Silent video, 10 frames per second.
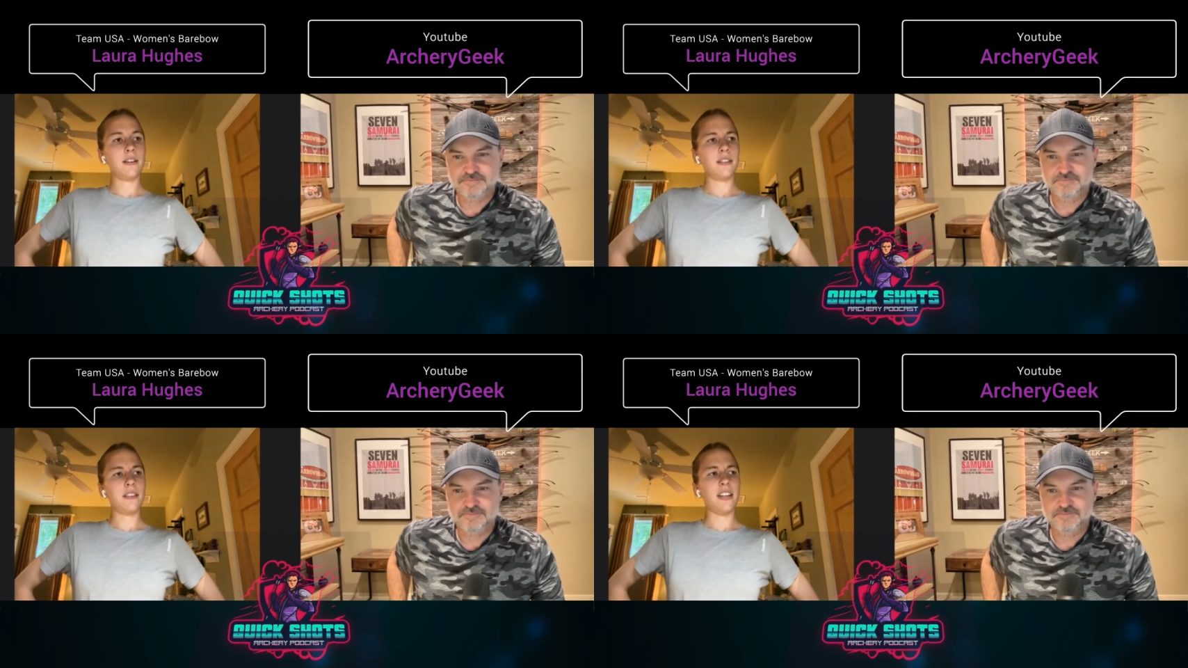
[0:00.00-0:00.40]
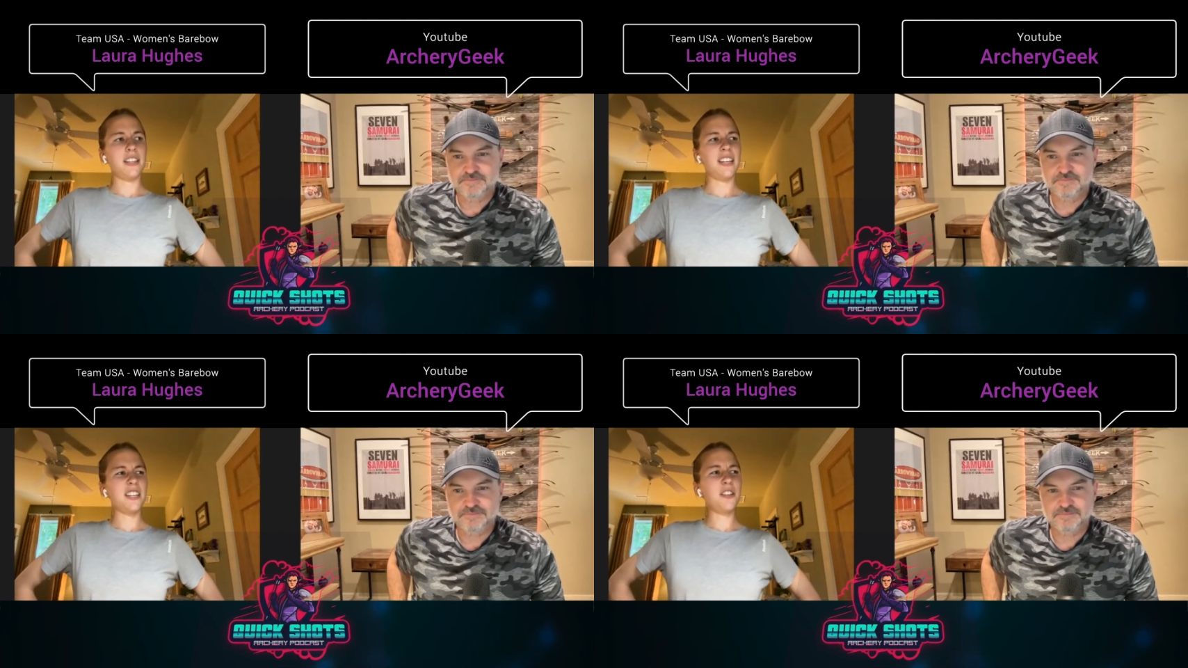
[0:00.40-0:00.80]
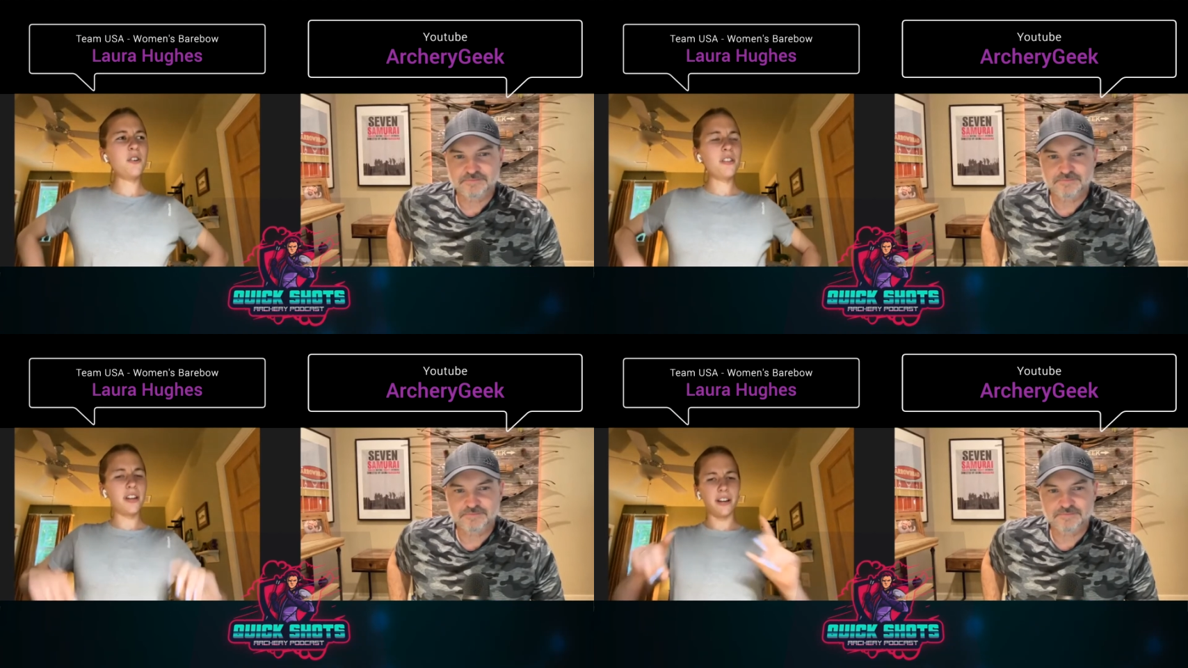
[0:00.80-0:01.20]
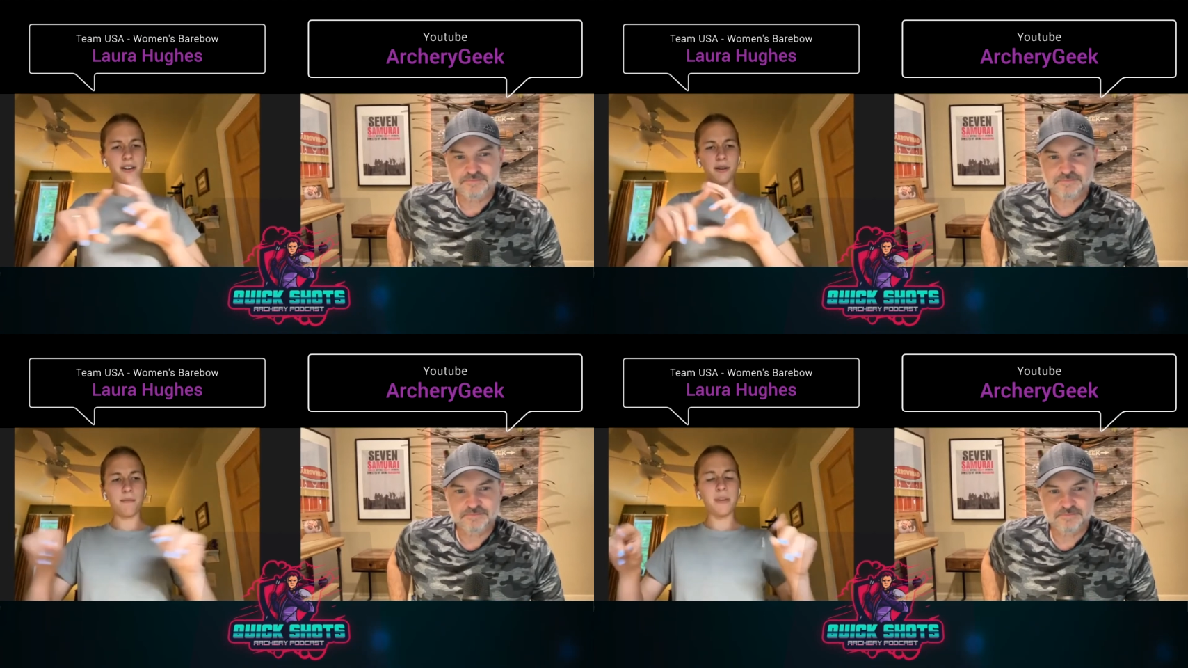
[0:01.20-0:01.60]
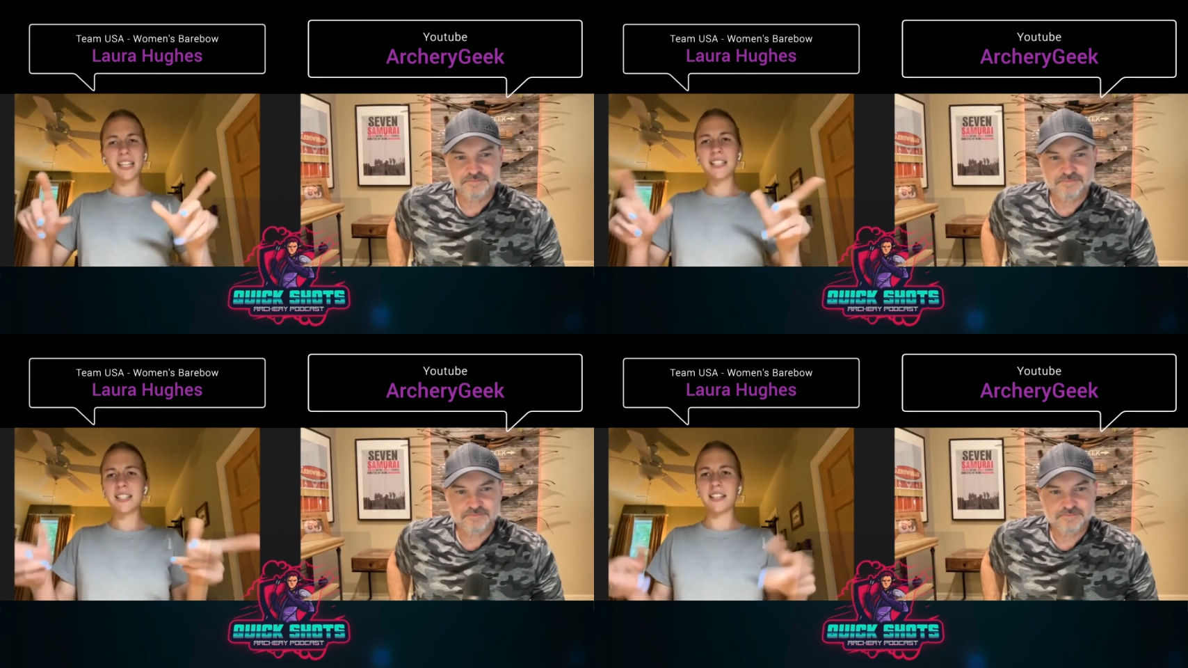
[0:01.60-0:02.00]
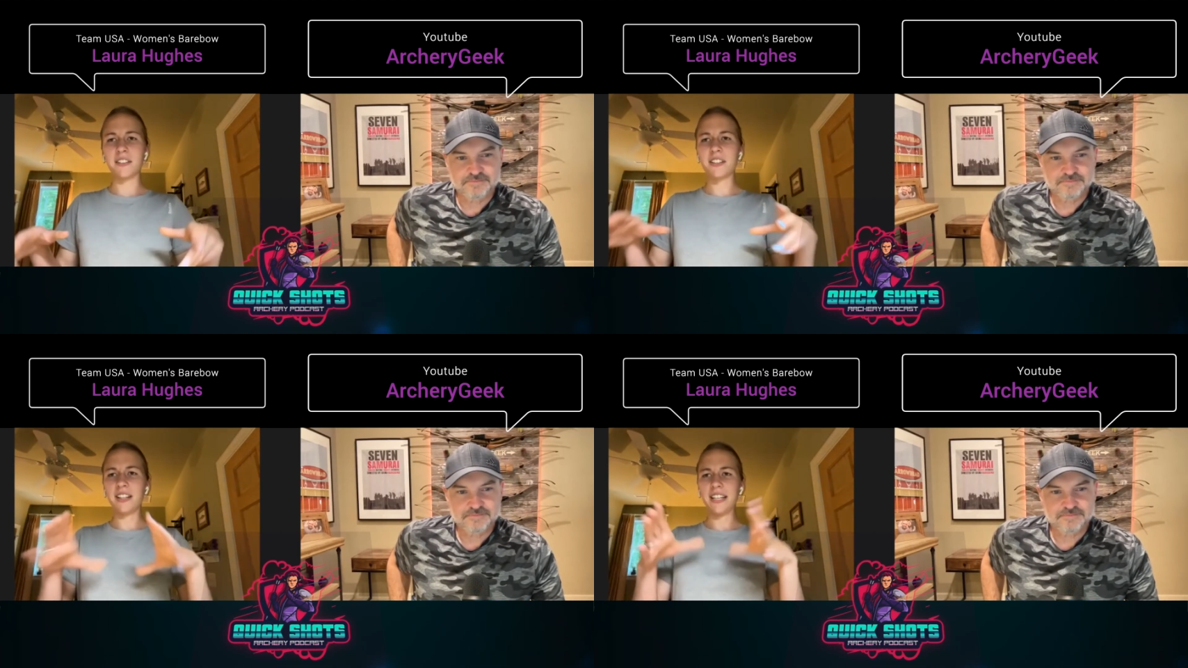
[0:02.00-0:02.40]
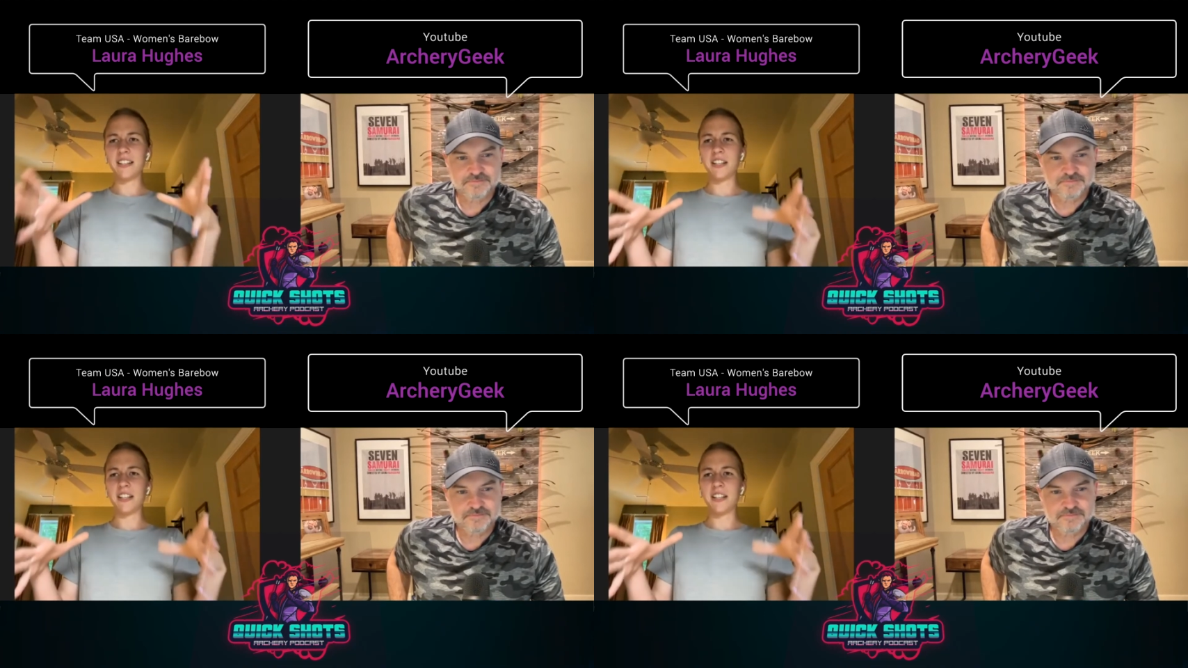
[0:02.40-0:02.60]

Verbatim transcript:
Speaker 1: the like, you know, the um, McKenzie Delta, like